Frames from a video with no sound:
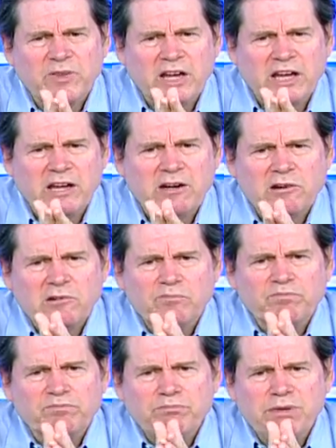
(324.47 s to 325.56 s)
And
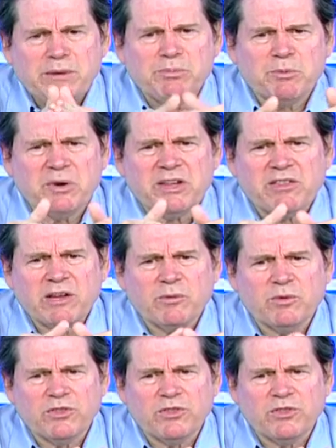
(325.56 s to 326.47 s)
people may think, well,